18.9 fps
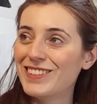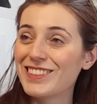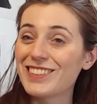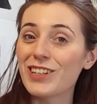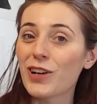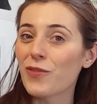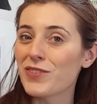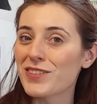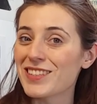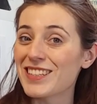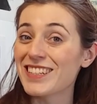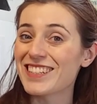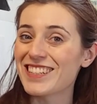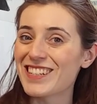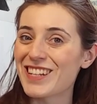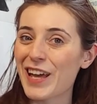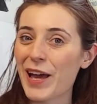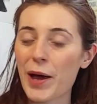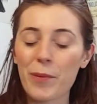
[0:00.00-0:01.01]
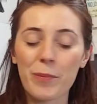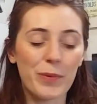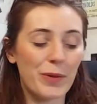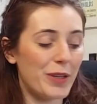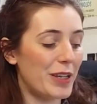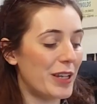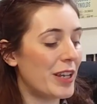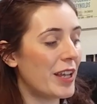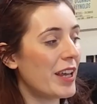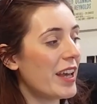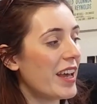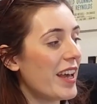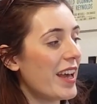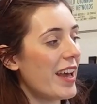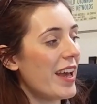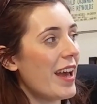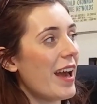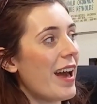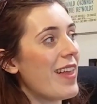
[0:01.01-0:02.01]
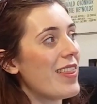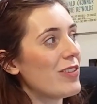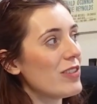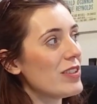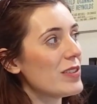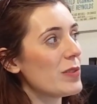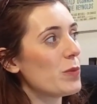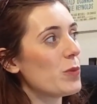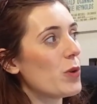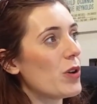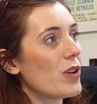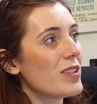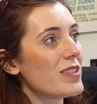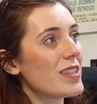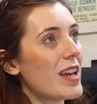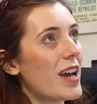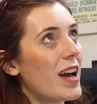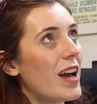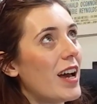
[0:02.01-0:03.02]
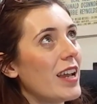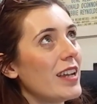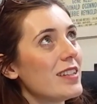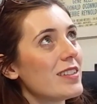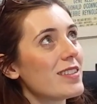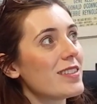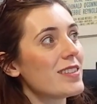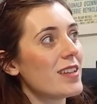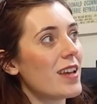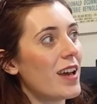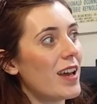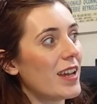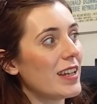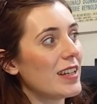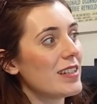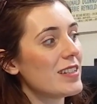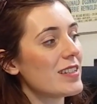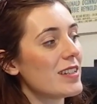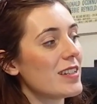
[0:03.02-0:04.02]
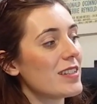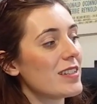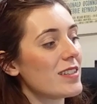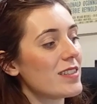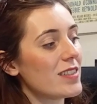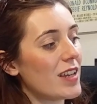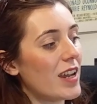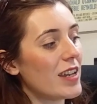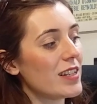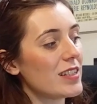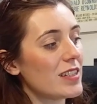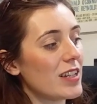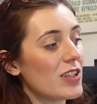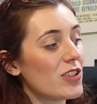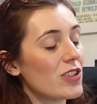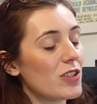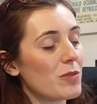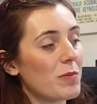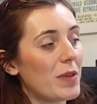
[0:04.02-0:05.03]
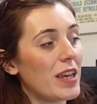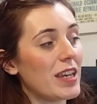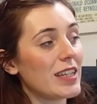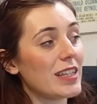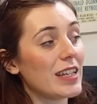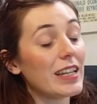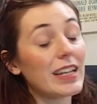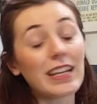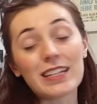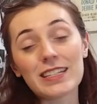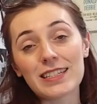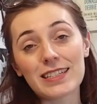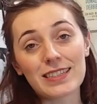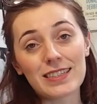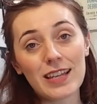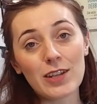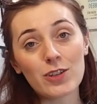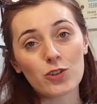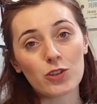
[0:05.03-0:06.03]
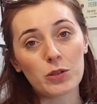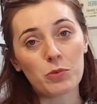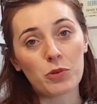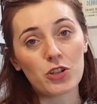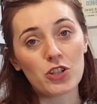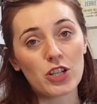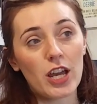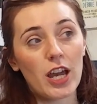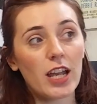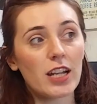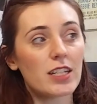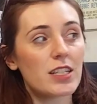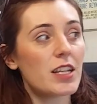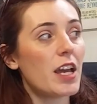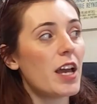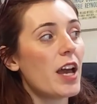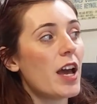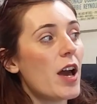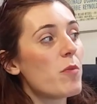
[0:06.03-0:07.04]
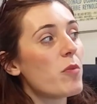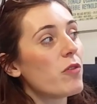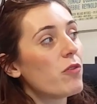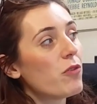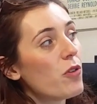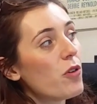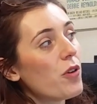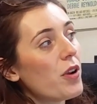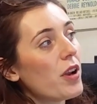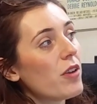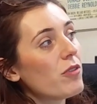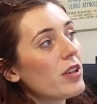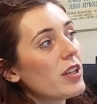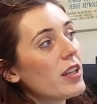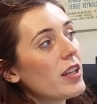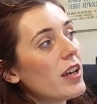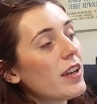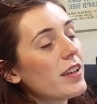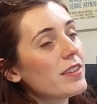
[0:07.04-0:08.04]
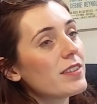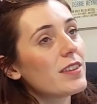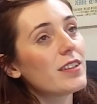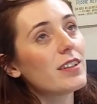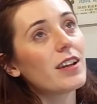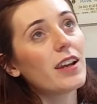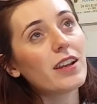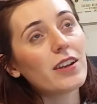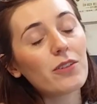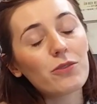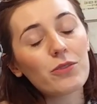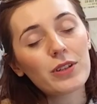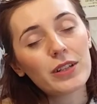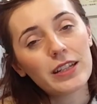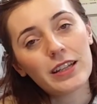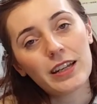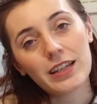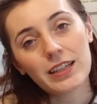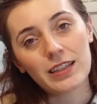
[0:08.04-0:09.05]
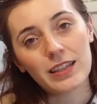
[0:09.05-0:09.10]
obviously didn't happen. And the reason was I designed and decided I should make an 18th century project before I realised that I don't really like the